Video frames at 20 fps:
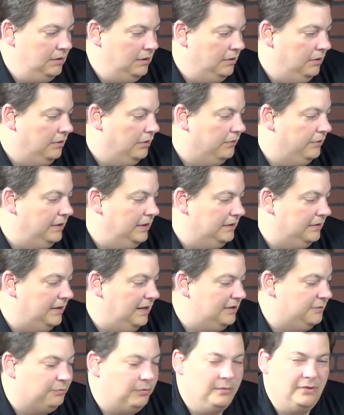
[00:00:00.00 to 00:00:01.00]
All right,
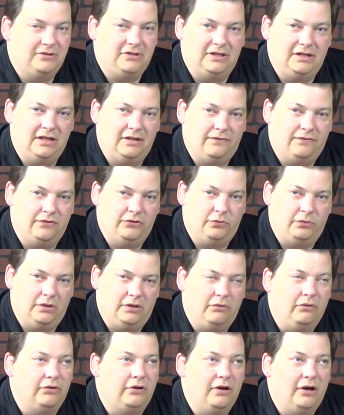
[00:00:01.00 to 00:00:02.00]
that's pretty much it for this week.
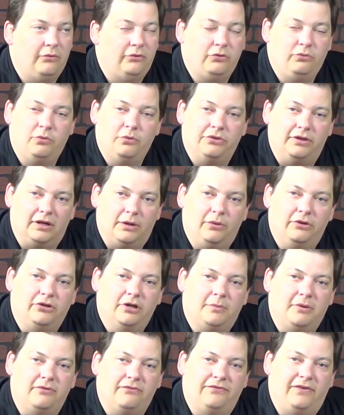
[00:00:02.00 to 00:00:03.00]
Well, now I want to do one more thing. I want to
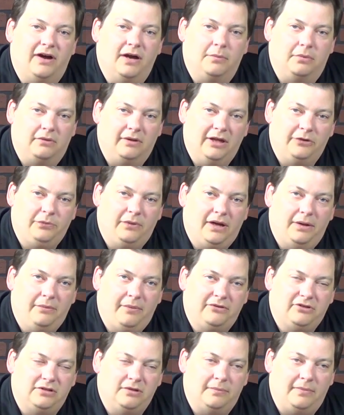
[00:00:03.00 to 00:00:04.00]
talk about Viber. Last week I
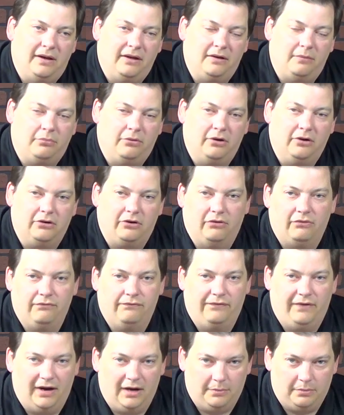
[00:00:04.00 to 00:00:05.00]
mentioned about a product called
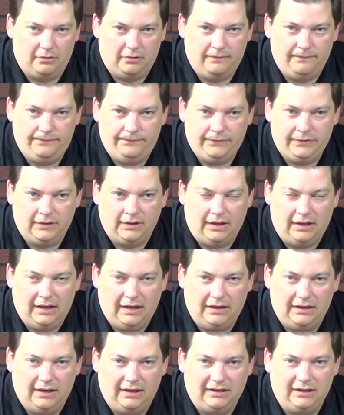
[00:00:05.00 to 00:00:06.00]
Viber,
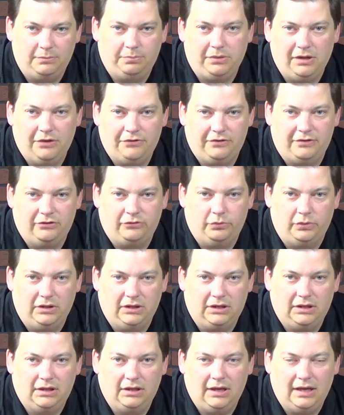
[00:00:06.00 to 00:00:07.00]
and I did play with it this
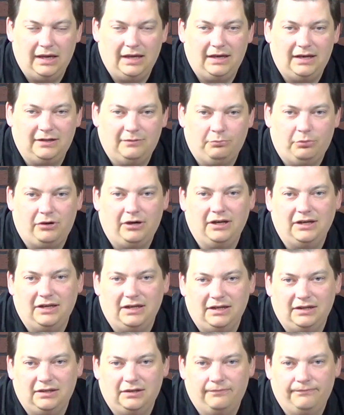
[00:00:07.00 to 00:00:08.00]
week, and it's pretty
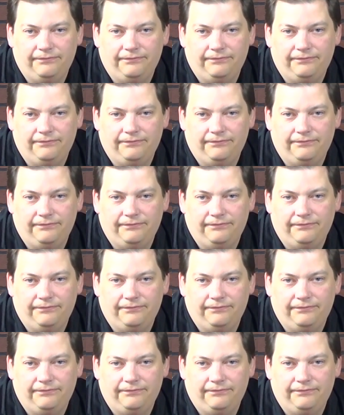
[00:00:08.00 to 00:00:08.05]
neat.